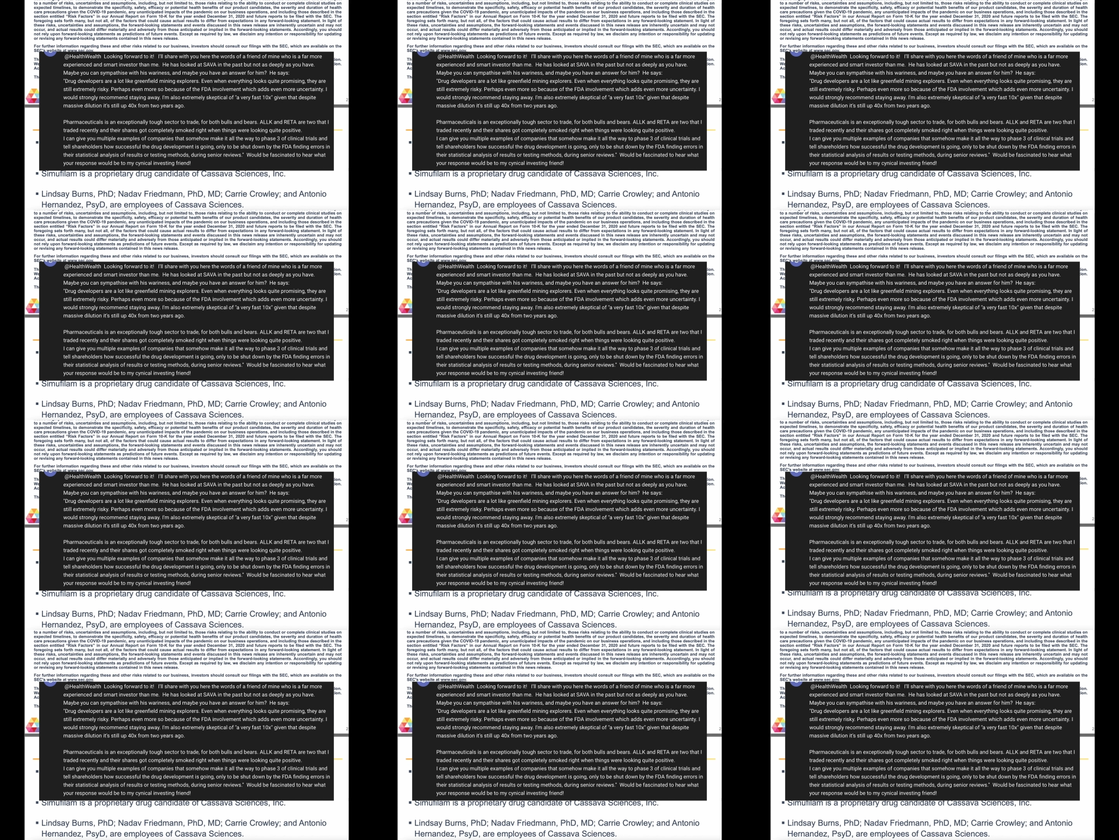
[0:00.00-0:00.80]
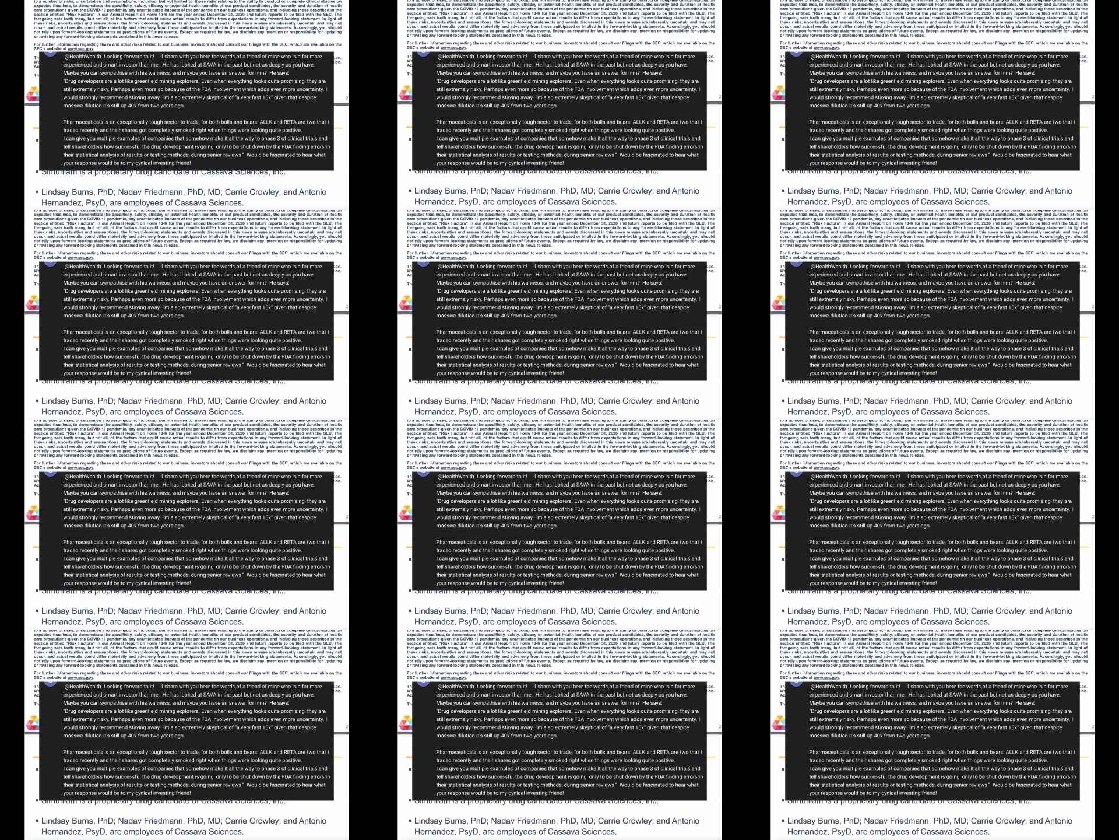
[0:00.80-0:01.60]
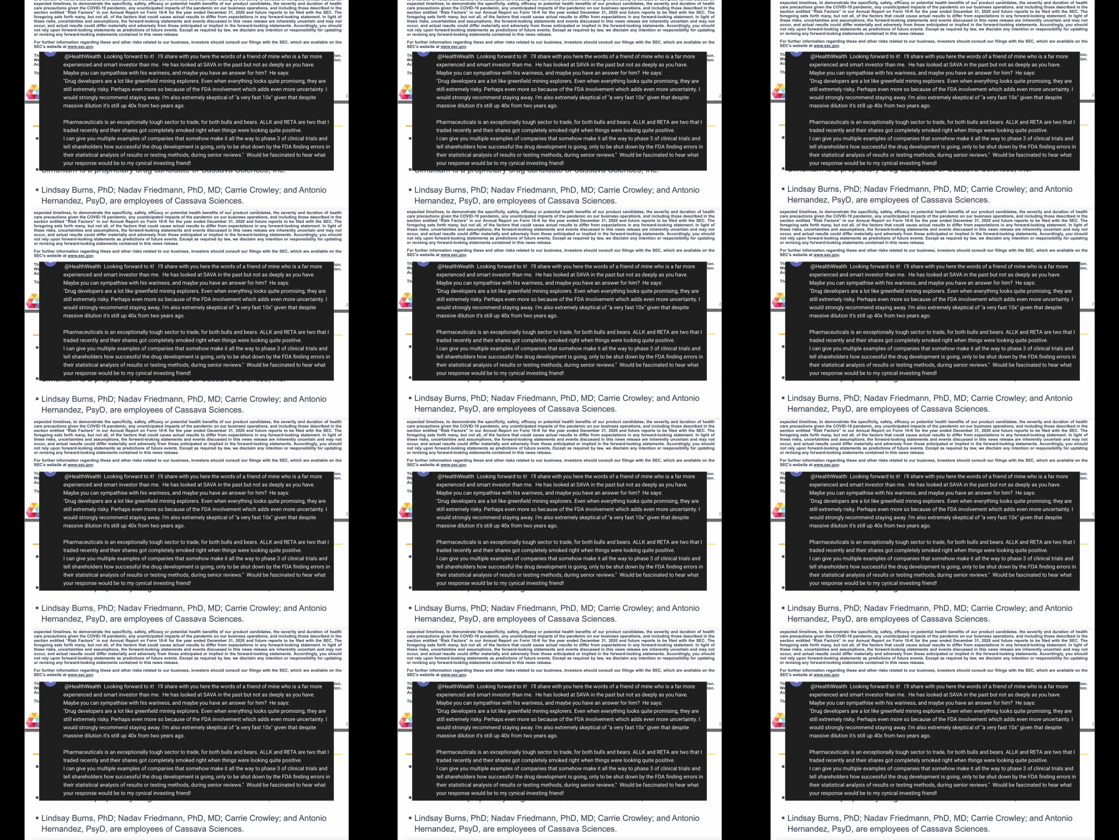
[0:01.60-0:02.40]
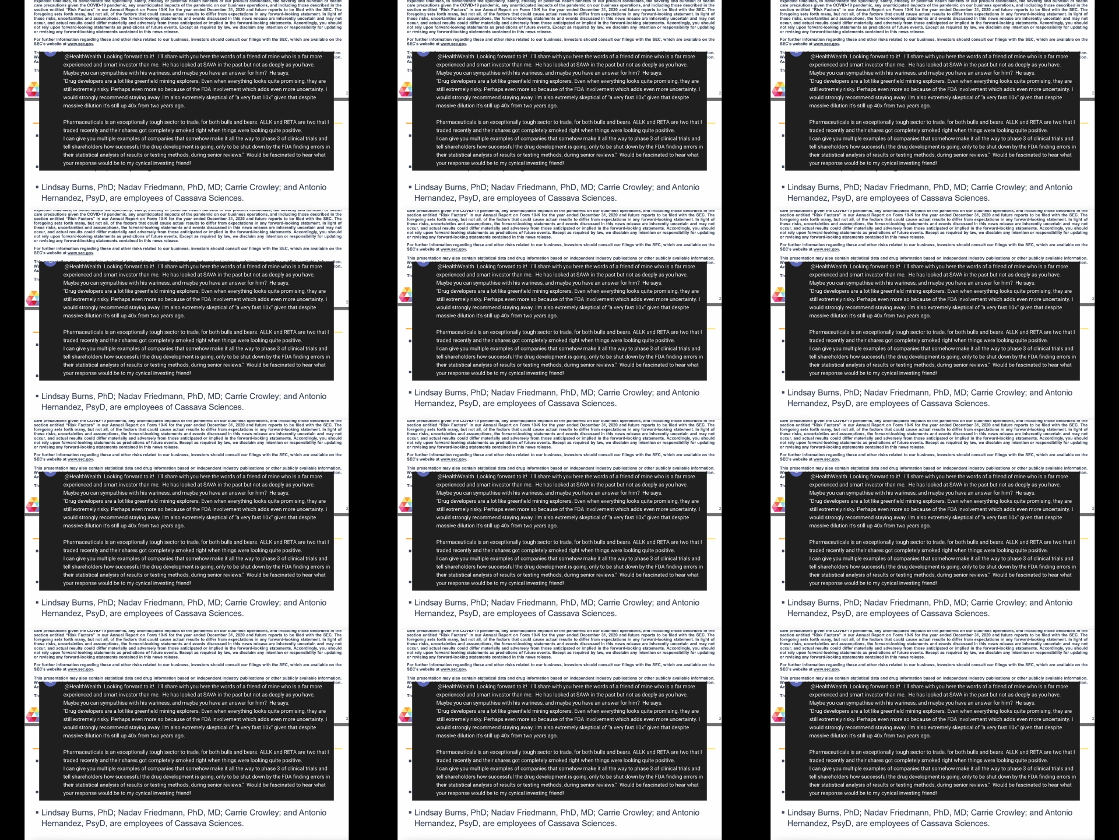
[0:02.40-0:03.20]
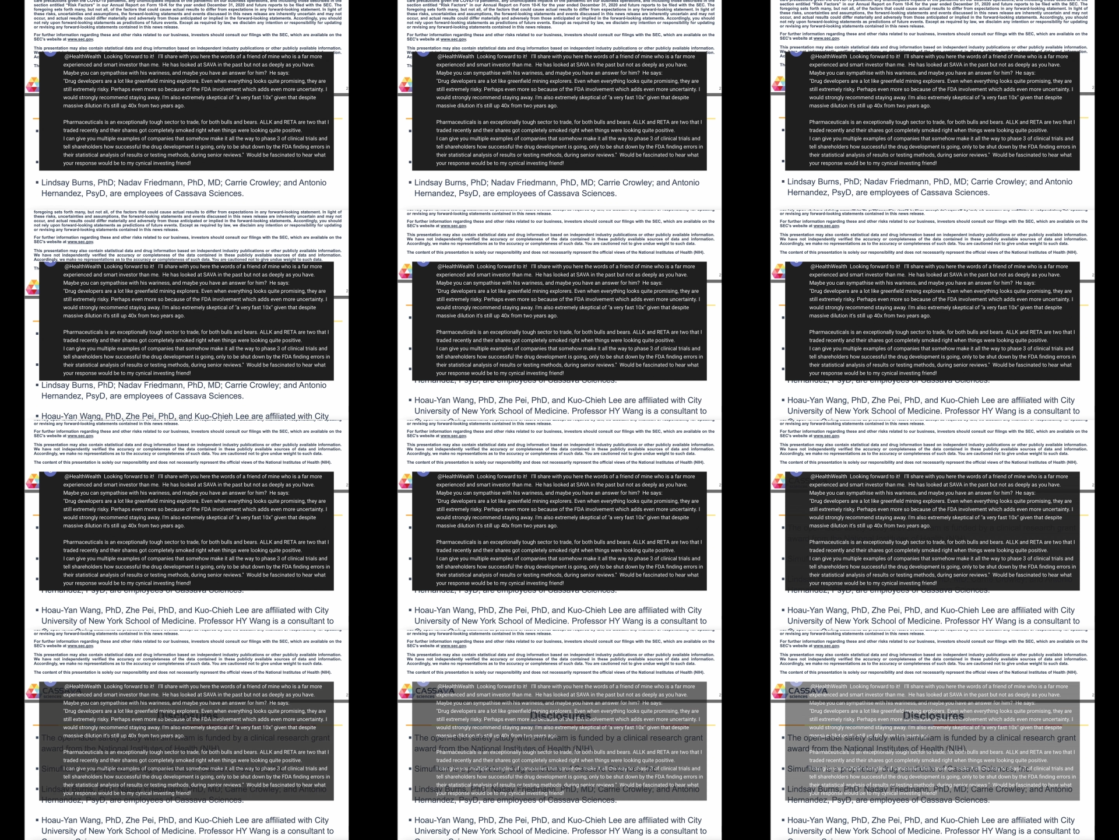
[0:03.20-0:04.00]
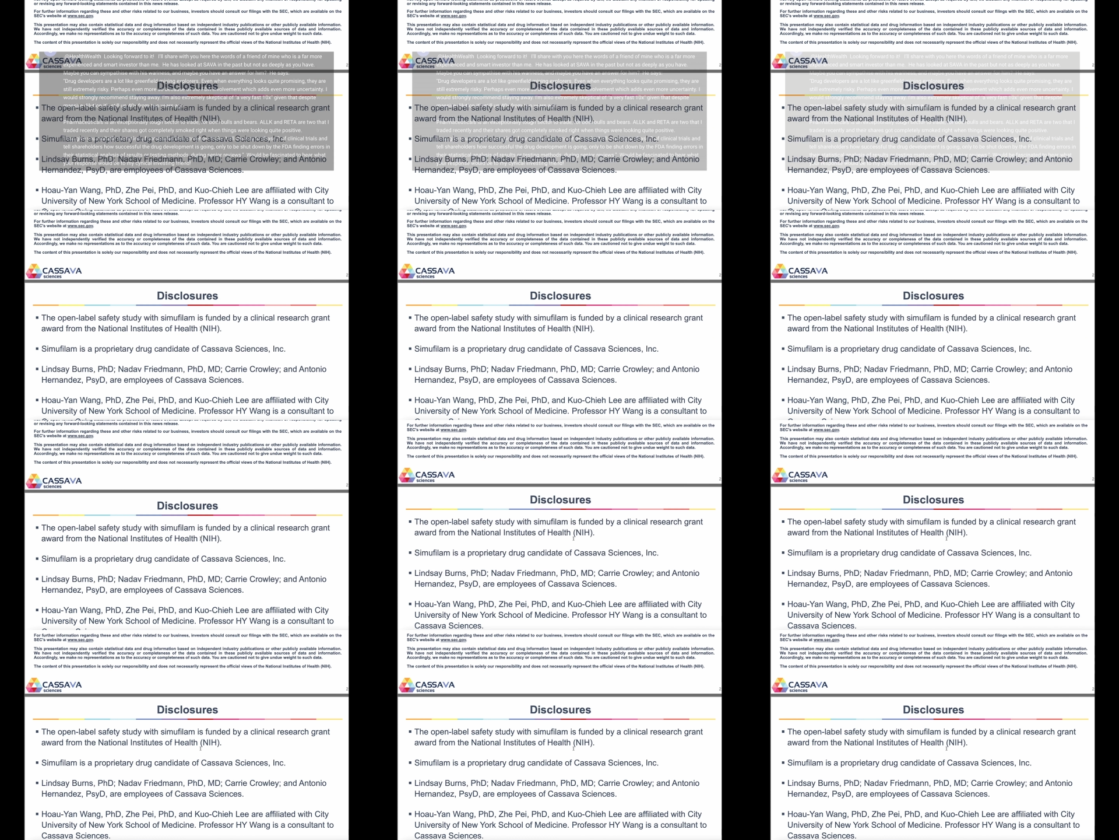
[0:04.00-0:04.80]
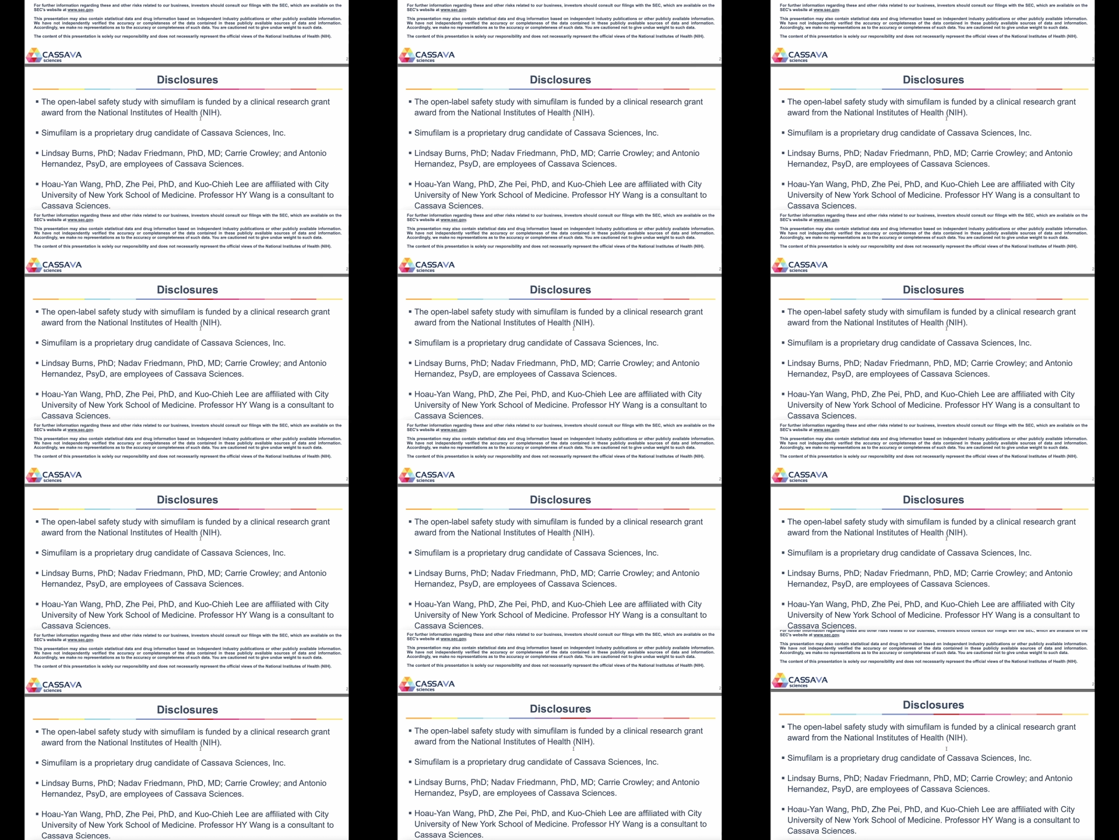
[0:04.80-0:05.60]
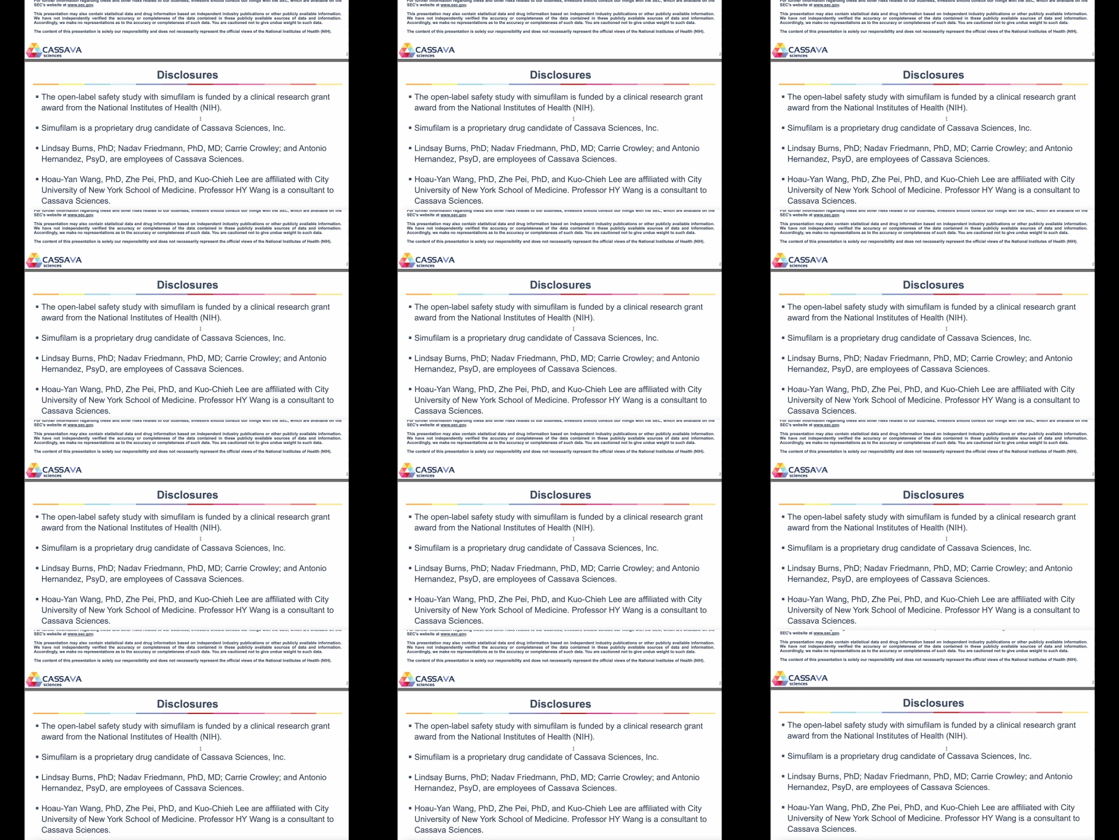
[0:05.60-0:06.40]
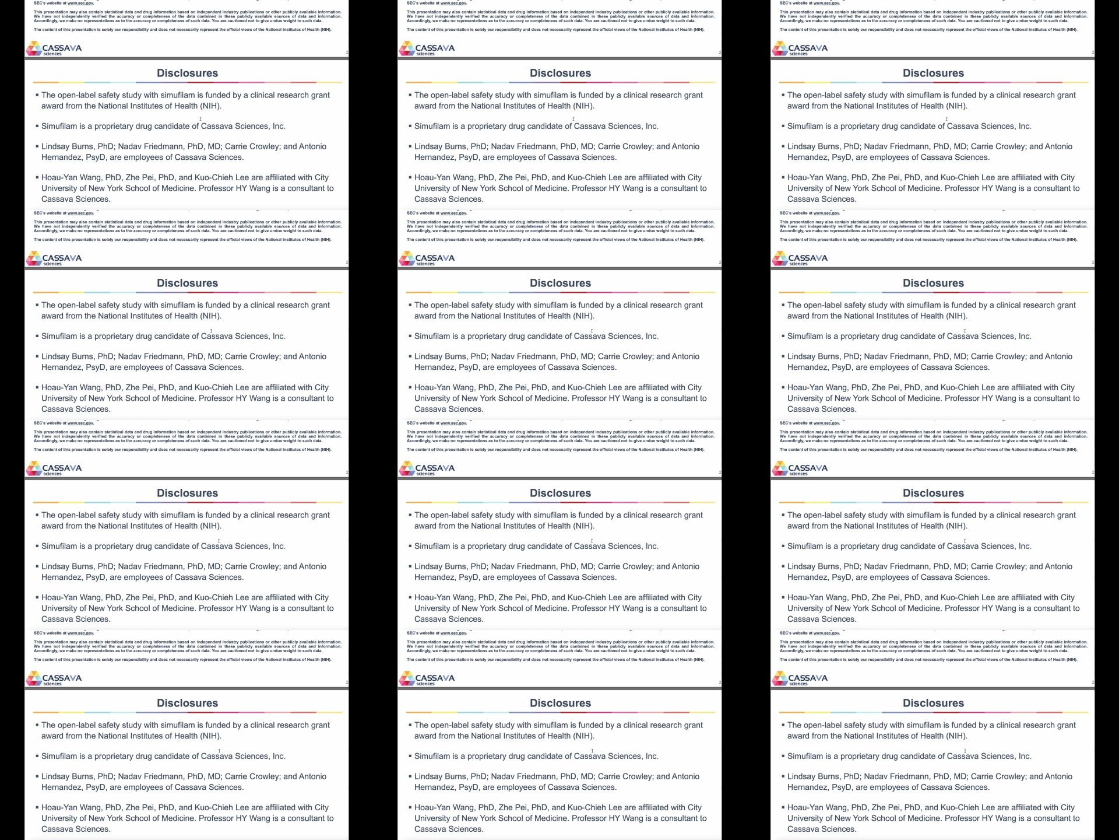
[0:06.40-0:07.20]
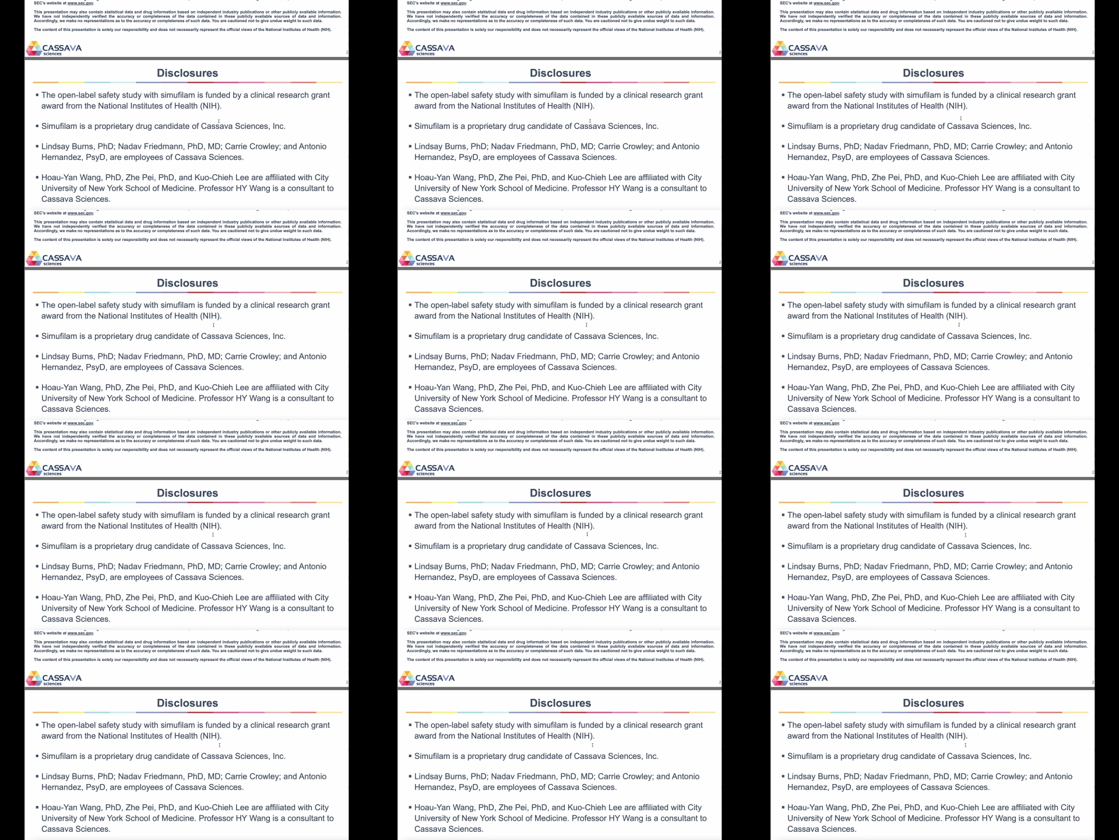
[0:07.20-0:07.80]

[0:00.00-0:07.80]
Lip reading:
(no speaker visible)